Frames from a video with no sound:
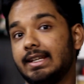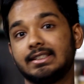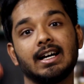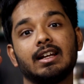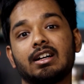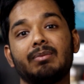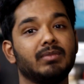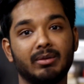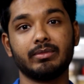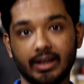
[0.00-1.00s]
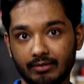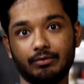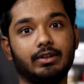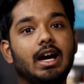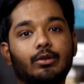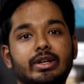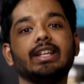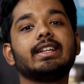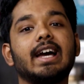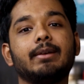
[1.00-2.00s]
Isala Cup namde, we are
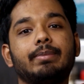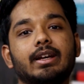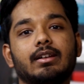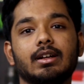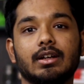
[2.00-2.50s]
winning the IPL.